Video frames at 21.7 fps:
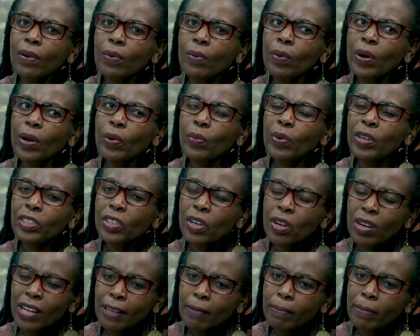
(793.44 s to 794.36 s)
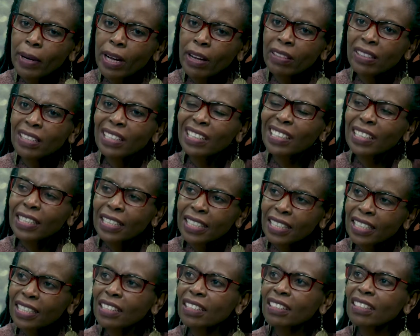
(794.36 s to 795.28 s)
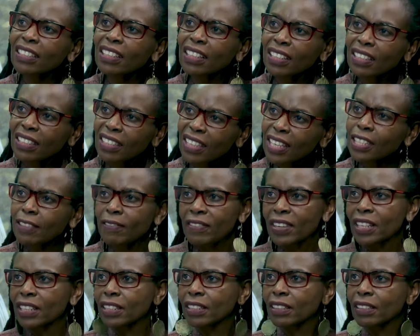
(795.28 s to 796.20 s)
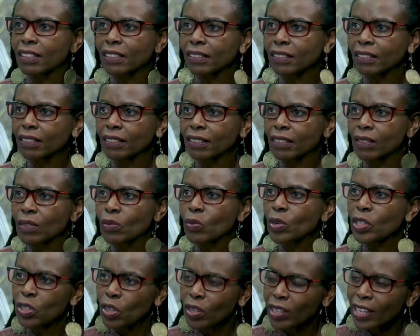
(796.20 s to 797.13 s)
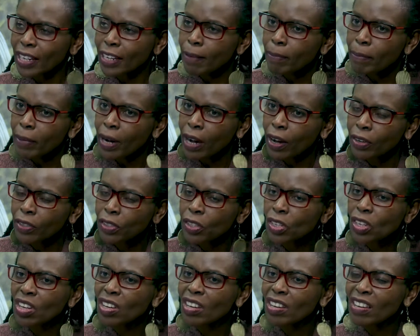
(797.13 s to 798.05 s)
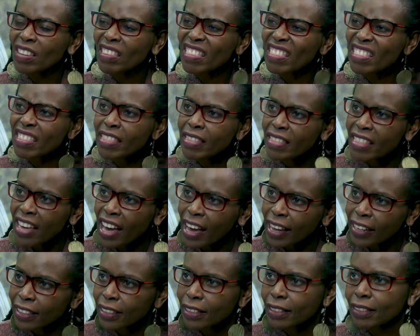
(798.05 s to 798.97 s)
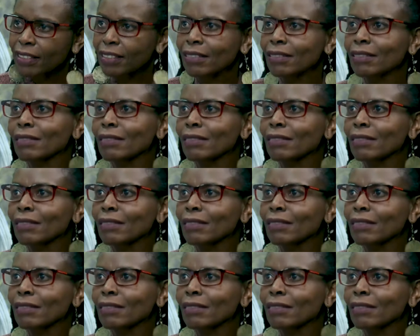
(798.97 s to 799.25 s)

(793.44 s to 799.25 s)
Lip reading: When we talk about a critical success factor, we're talking about that